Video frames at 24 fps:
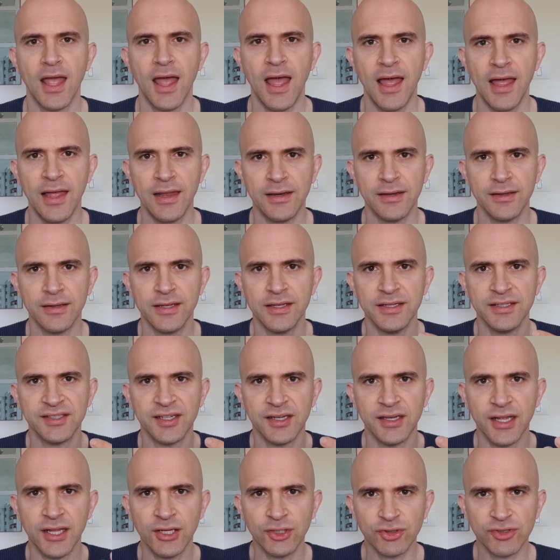And he's
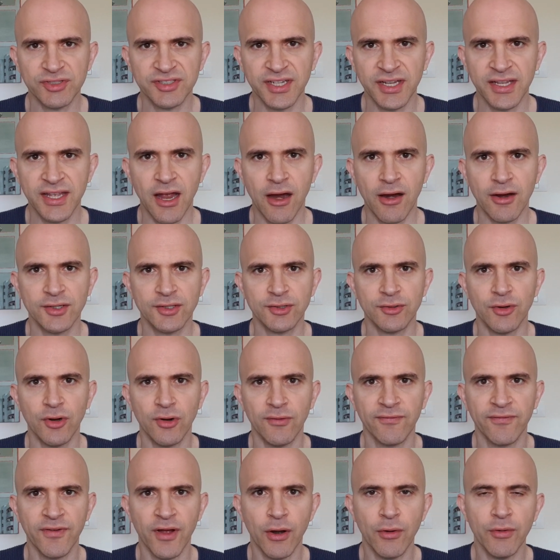an interesting character,
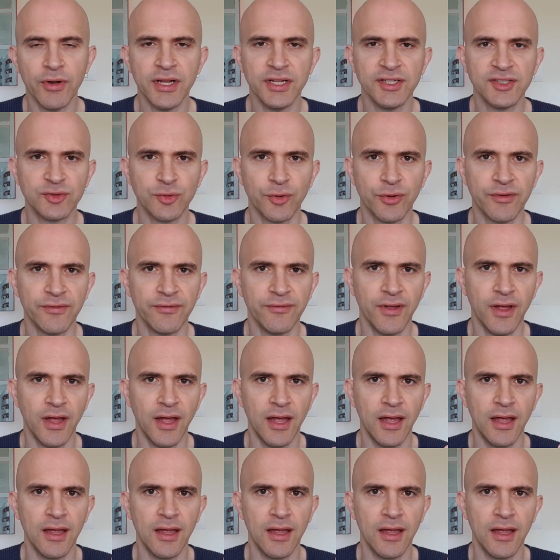a very sort of